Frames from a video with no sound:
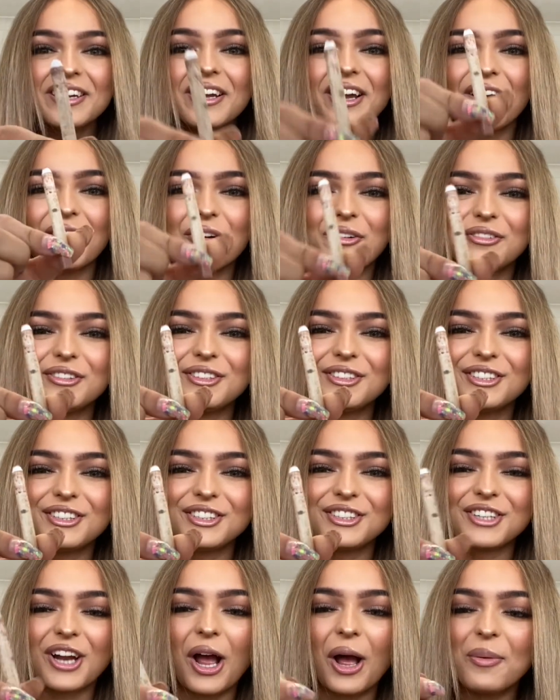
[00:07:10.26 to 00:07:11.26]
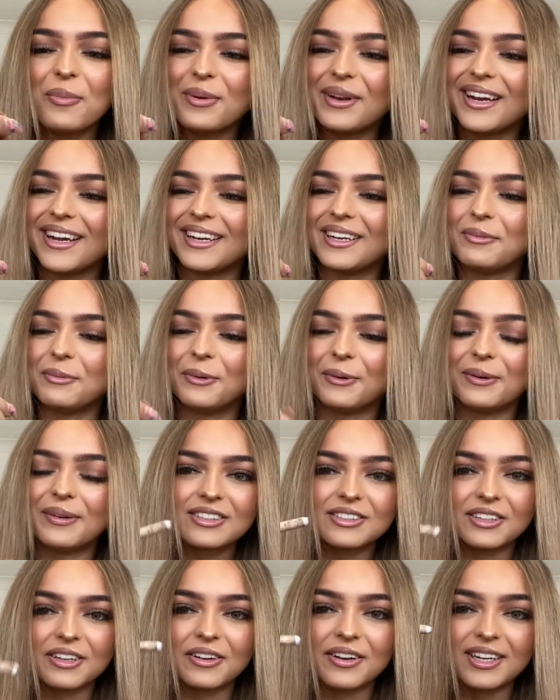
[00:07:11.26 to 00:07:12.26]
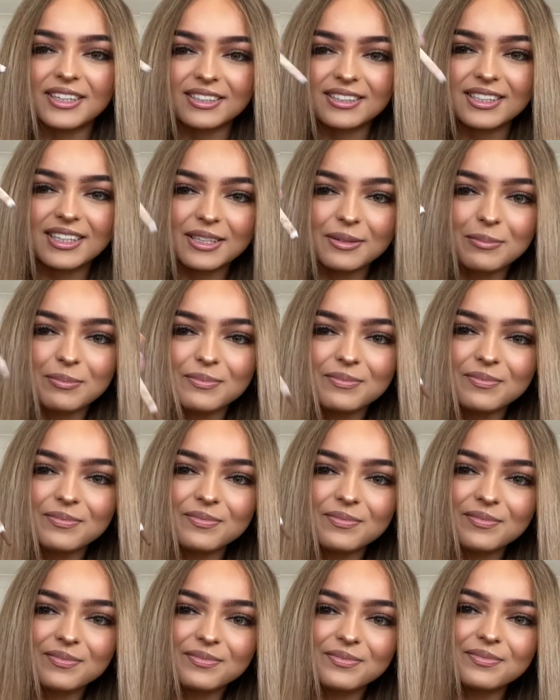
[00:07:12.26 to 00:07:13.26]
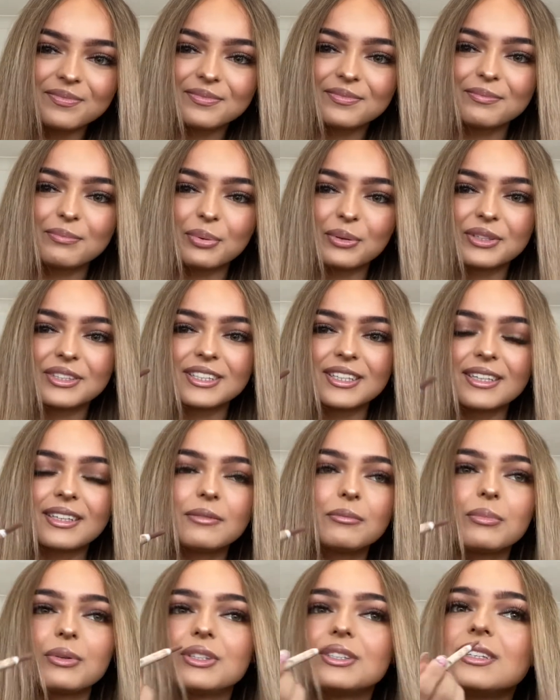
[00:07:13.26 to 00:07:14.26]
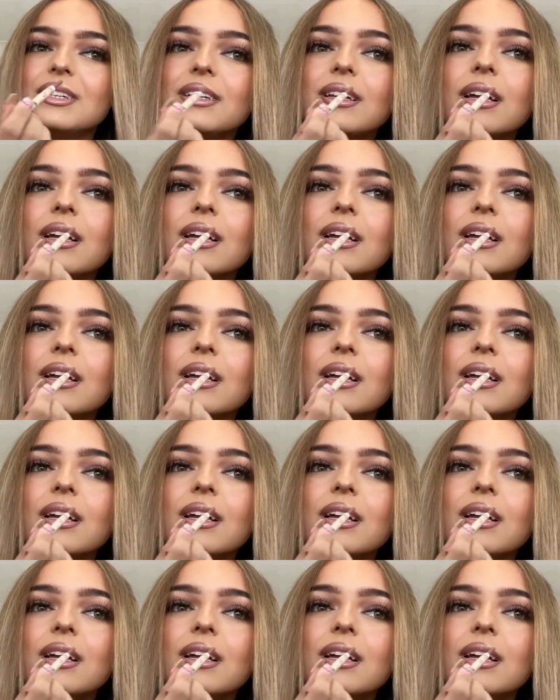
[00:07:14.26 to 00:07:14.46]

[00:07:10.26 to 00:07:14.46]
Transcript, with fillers: I refuse to sharpen it anymore. So I just keep pushing, pushing it